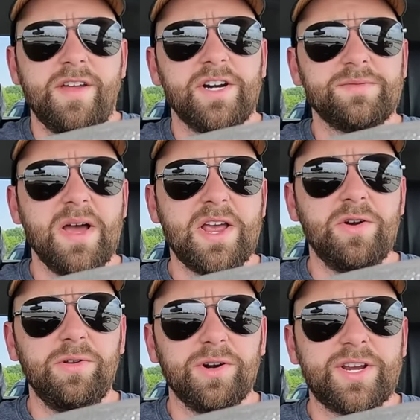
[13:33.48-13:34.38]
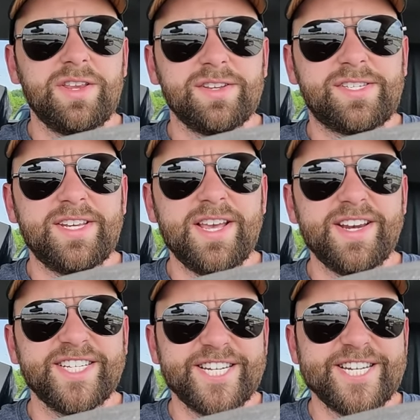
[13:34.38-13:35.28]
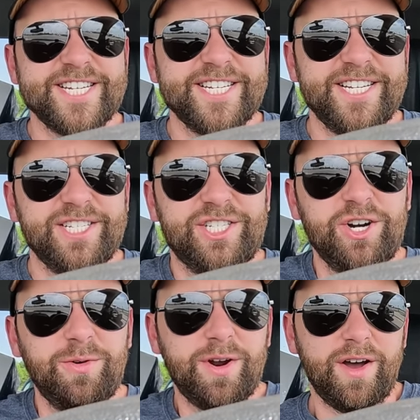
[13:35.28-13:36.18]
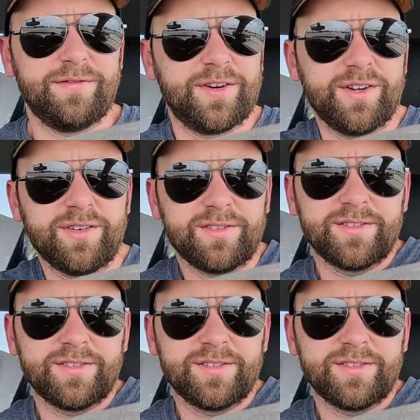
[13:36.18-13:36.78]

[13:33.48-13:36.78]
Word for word: There's my cooler. Can you see it? Show it off to you.